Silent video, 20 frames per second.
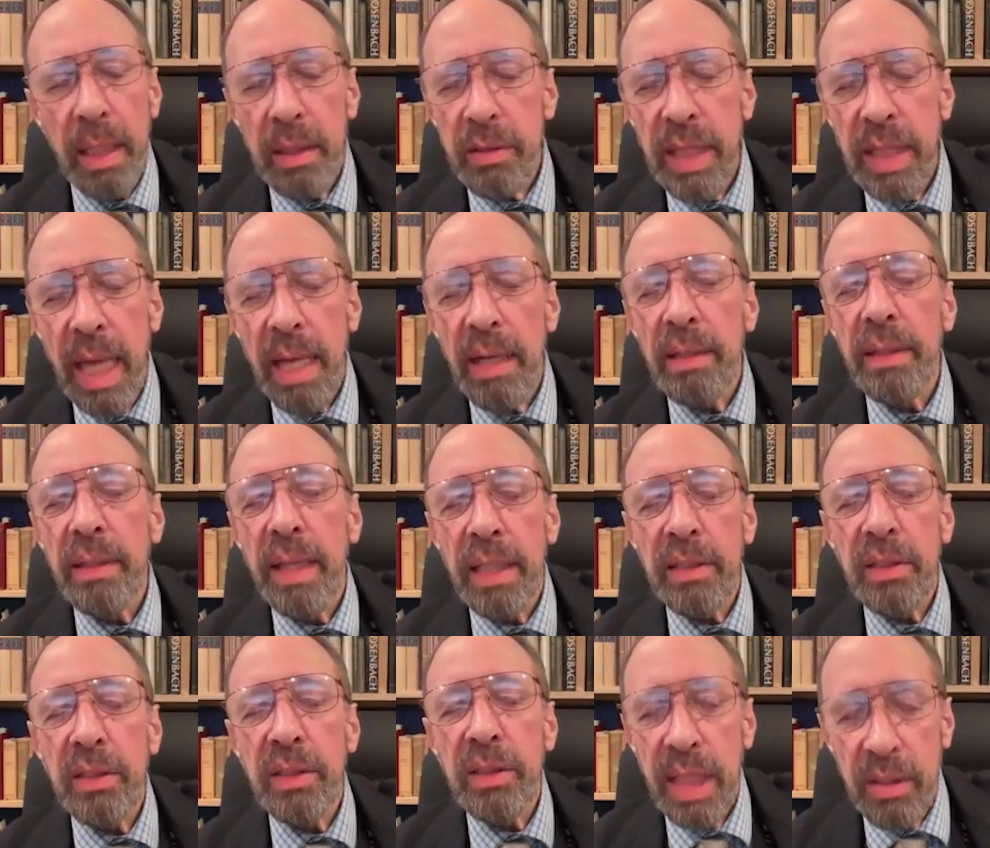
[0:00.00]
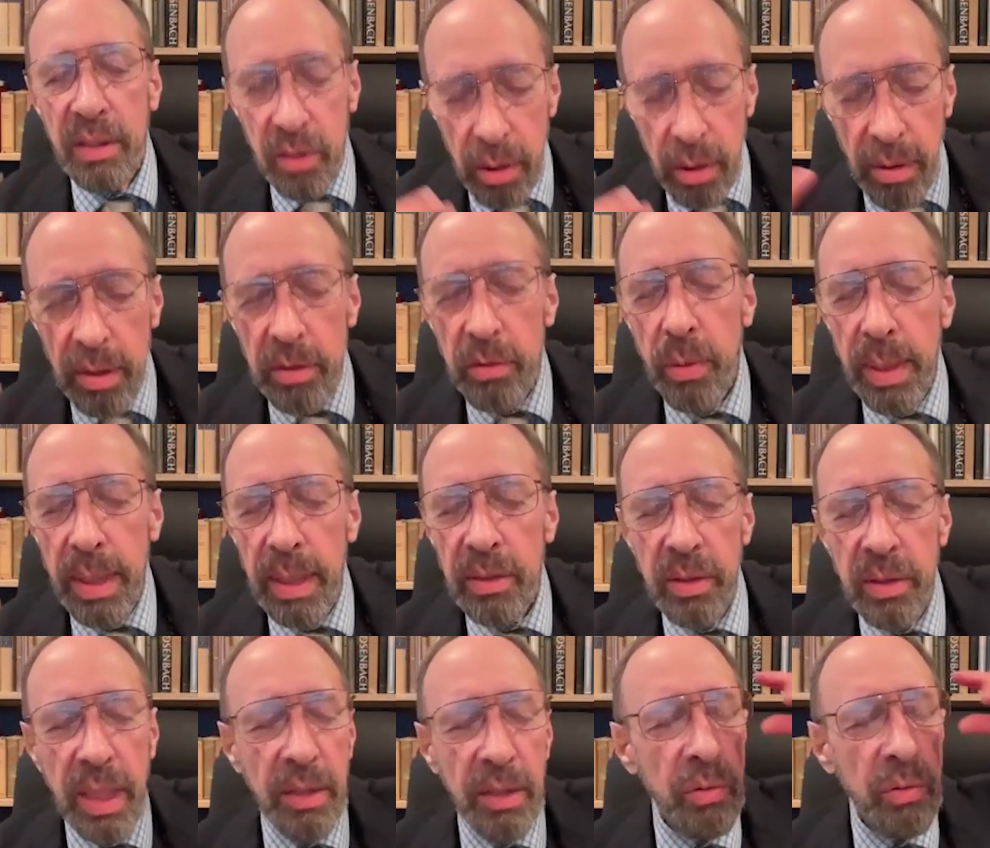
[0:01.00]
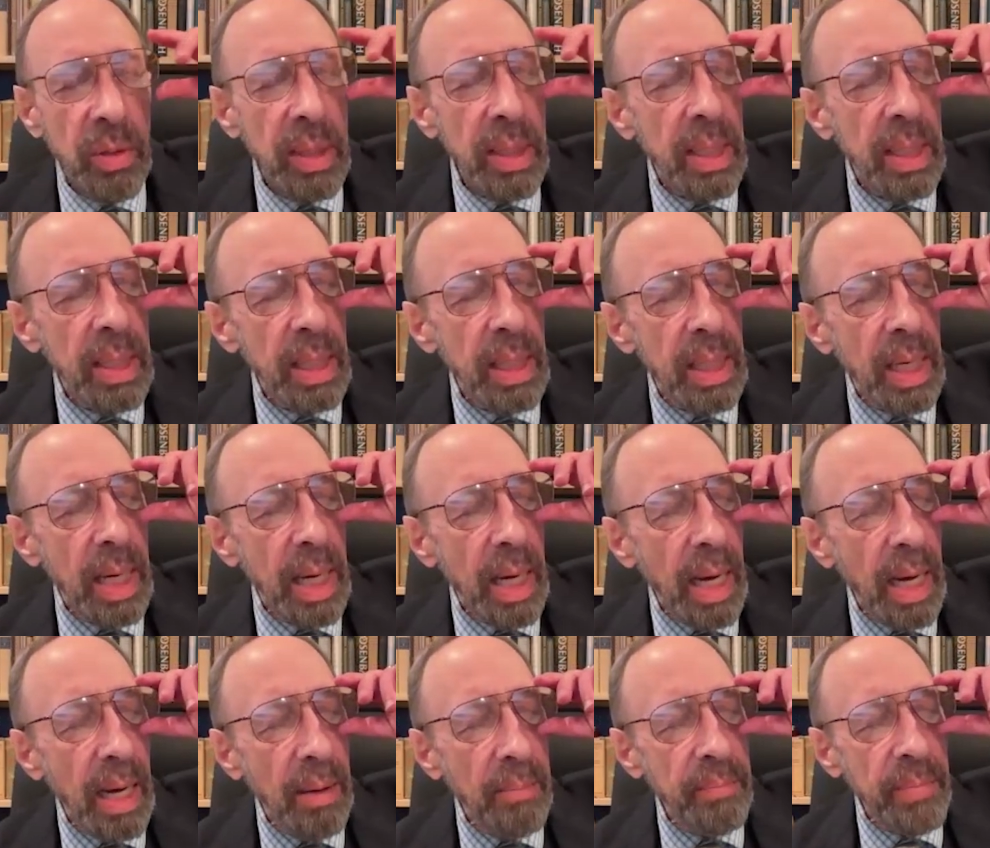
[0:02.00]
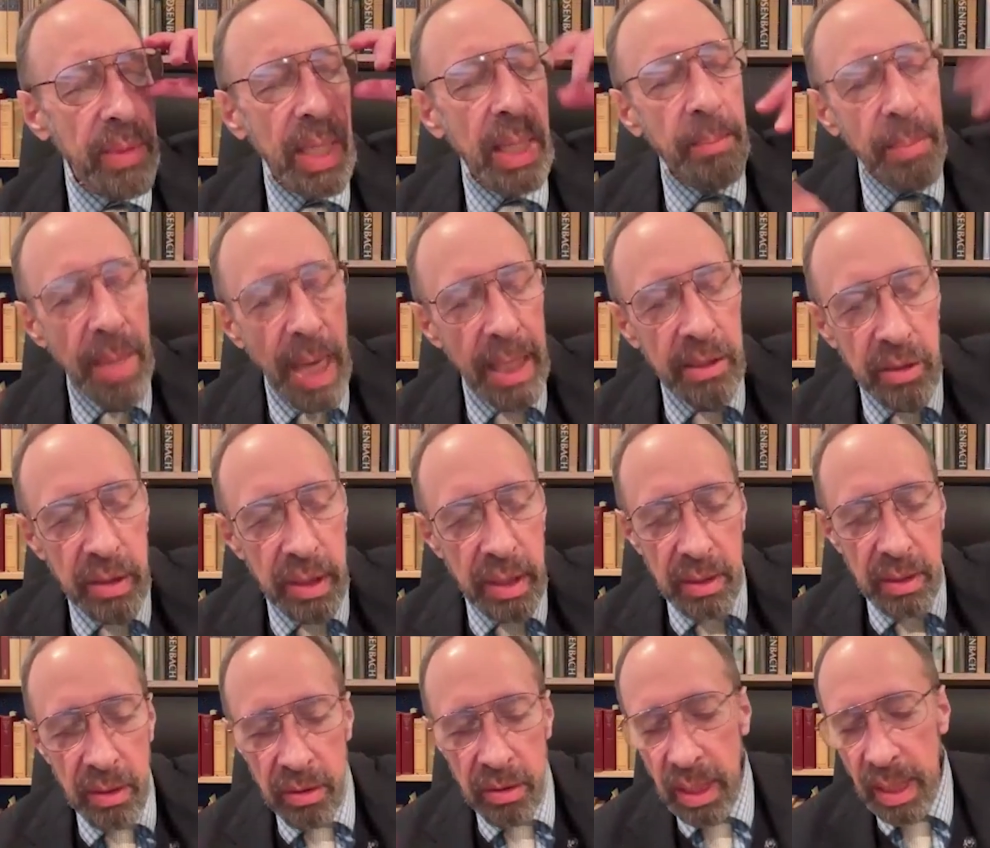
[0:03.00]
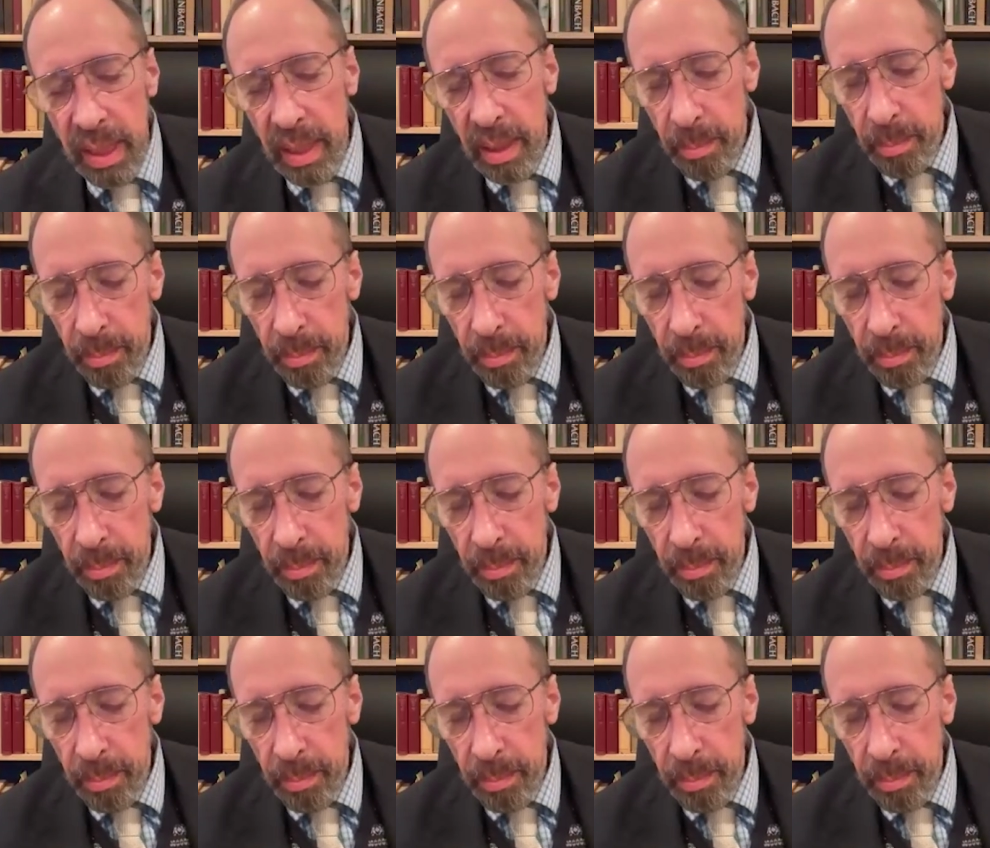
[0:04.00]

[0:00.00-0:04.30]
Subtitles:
that is to say, turn of the 20th century magazines.